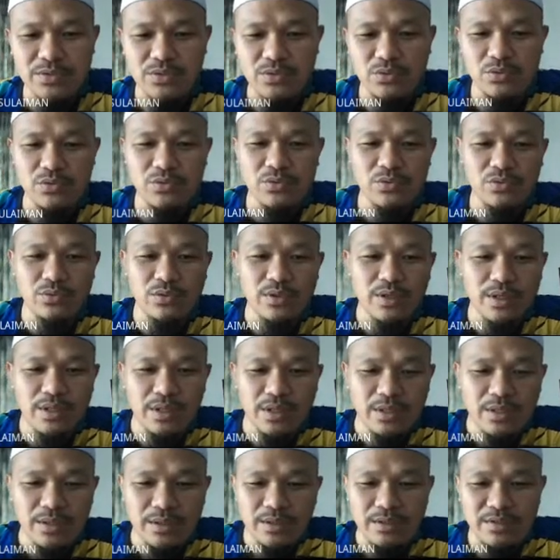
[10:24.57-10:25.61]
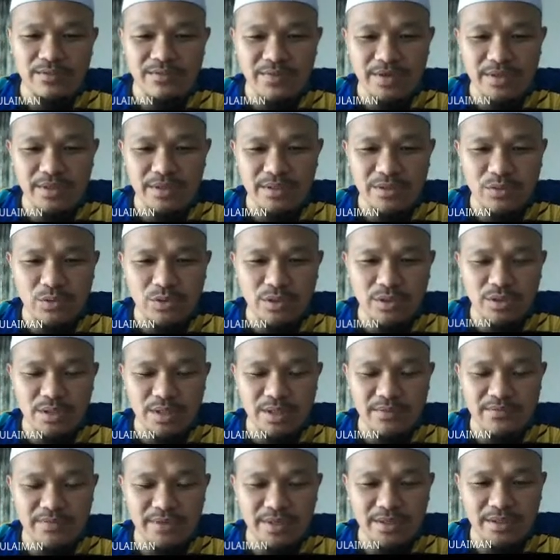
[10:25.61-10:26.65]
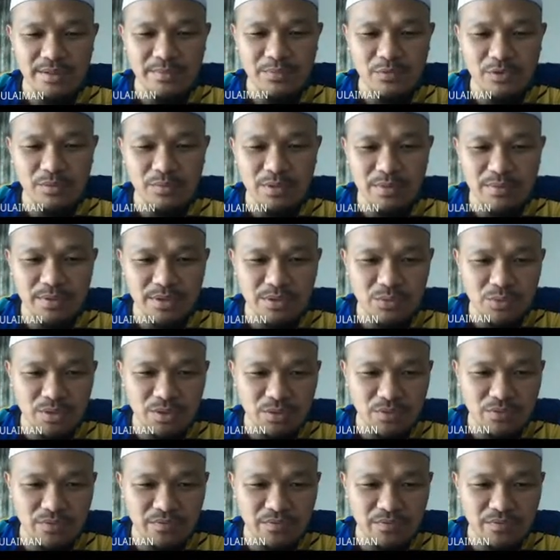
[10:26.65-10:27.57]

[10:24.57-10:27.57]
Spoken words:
So the final problem is we need